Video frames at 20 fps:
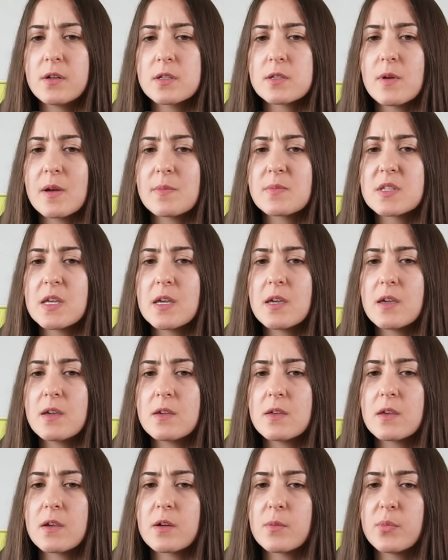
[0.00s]
So I'm taking
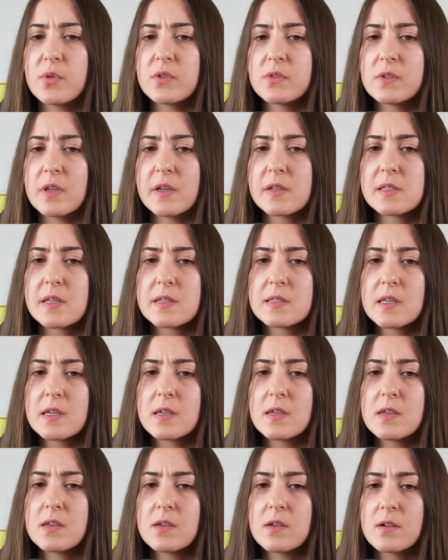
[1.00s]
here, pawn takes, I take
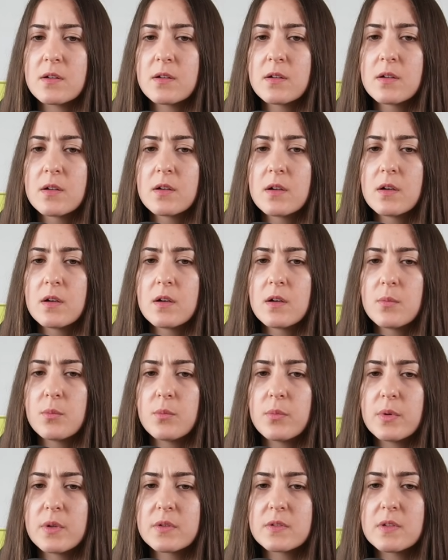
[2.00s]
here,
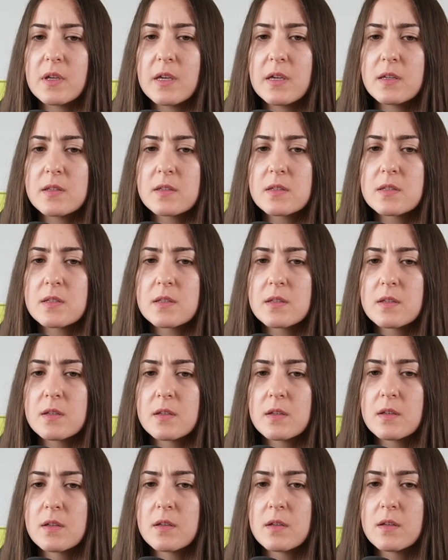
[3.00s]
pawn takes,
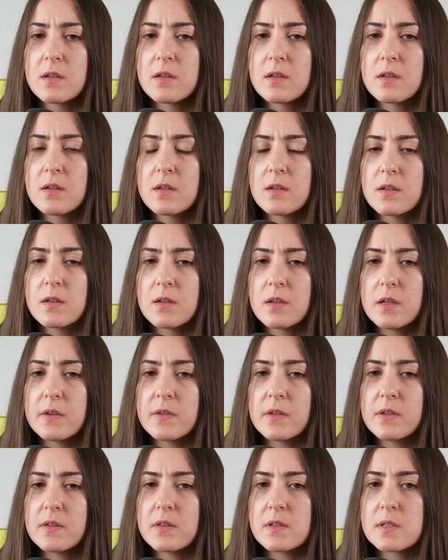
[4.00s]
and
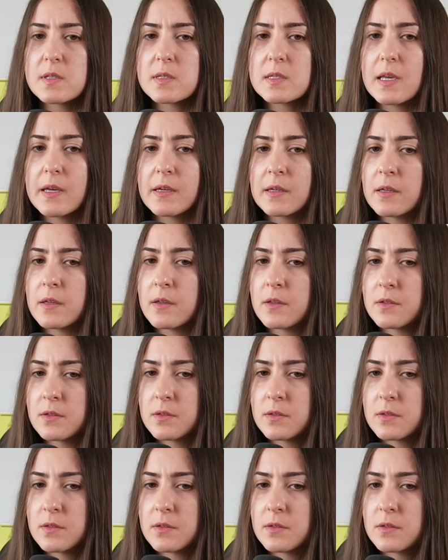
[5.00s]
then this is hanging.